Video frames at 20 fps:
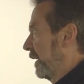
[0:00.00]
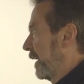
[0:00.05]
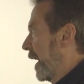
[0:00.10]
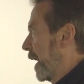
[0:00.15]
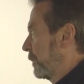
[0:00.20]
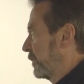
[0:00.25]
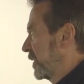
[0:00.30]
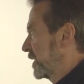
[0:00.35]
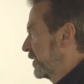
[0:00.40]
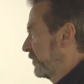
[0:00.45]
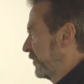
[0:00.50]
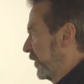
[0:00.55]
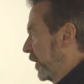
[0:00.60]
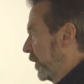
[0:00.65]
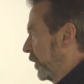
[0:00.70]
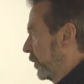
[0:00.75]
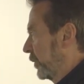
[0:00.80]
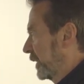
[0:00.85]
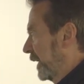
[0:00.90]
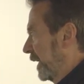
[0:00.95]

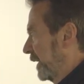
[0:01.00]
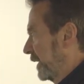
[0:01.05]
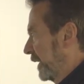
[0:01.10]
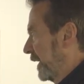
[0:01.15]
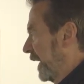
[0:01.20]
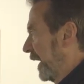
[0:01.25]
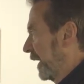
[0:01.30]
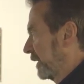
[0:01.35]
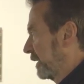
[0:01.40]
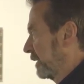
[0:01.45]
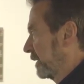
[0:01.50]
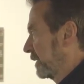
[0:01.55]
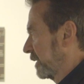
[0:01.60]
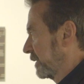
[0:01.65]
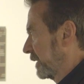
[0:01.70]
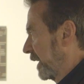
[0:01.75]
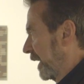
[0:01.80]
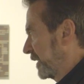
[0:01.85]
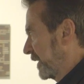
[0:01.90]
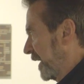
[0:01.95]
atmosphere can get
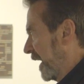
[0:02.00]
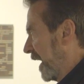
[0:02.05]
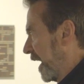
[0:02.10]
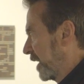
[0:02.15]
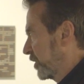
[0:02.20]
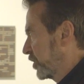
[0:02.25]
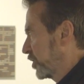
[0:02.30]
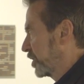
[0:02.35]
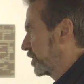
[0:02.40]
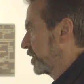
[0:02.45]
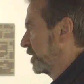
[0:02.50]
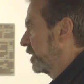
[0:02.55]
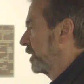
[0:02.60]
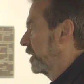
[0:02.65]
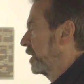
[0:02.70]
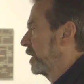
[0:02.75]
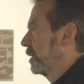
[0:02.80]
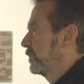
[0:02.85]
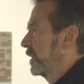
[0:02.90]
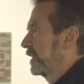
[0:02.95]
attached,
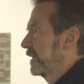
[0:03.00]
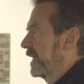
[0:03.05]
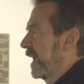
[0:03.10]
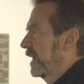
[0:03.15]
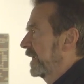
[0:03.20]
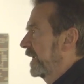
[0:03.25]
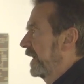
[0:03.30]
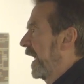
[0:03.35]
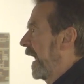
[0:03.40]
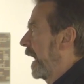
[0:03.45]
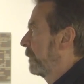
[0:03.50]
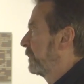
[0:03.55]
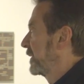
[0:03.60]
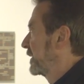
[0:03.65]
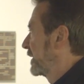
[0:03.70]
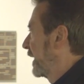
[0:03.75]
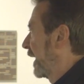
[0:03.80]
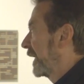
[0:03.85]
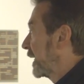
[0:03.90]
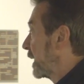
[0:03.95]
but that can
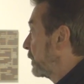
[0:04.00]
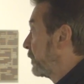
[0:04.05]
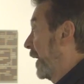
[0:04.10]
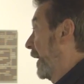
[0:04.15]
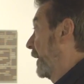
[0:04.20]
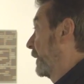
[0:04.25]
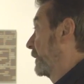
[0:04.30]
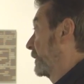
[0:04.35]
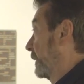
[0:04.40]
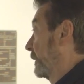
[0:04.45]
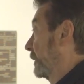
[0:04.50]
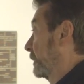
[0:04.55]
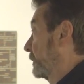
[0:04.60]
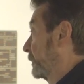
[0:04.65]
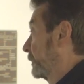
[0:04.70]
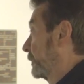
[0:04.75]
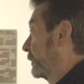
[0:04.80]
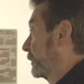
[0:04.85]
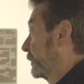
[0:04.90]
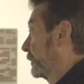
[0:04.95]
happen to any painting.
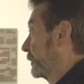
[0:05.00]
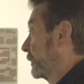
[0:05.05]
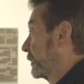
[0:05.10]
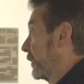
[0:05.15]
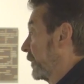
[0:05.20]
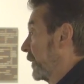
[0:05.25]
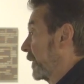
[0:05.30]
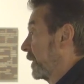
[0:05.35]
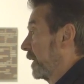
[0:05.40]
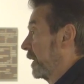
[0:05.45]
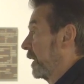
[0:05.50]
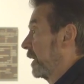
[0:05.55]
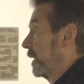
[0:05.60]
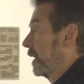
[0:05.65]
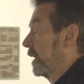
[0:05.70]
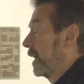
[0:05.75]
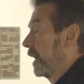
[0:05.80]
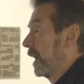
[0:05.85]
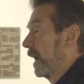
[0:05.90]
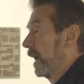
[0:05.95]

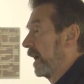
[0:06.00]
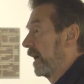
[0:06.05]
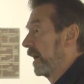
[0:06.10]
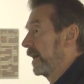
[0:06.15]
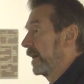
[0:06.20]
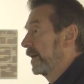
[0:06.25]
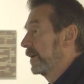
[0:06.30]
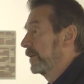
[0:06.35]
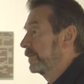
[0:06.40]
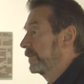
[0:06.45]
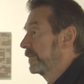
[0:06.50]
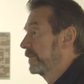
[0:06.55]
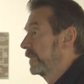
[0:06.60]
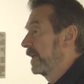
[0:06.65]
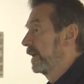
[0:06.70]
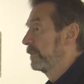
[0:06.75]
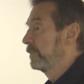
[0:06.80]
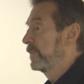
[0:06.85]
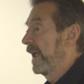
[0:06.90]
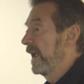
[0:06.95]
Um,
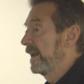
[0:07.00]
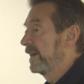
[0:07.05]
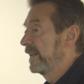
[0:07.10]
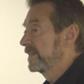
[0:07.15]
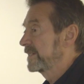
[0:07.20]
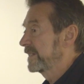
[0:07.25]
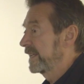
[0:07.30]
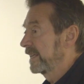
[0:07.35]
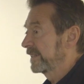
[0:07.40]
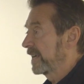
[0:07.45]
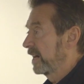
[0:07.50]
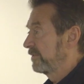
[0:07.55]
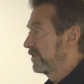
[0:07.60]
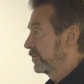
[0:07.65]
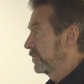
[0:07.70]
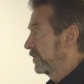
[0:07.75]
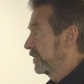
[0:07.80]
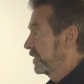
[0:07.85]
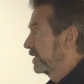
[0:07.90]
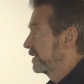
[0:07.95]
and paintings get
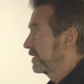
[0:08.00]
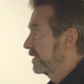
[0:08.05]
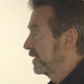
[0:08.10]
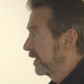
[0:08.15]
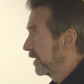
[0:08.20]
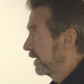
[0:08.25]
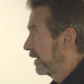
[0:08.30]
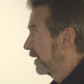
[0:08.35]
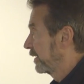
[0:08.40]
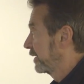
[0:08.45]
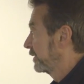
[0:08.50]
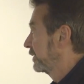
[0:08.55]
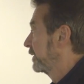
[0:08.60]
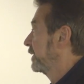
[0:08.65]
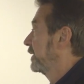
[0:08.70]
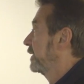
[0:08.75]
covered with, you know,